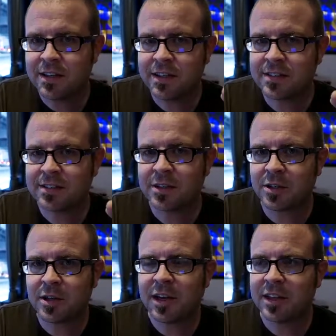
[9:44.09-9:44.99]

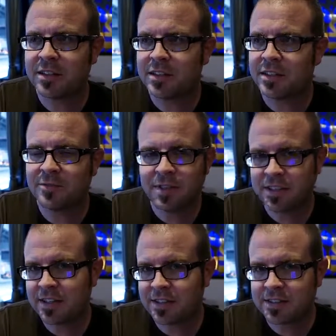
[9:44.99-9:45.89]
Intel had the
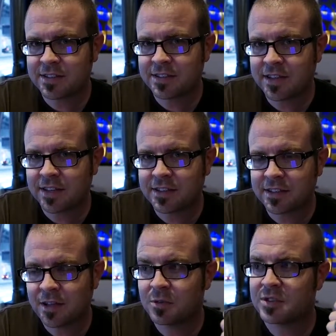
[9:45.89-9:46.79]
5960X,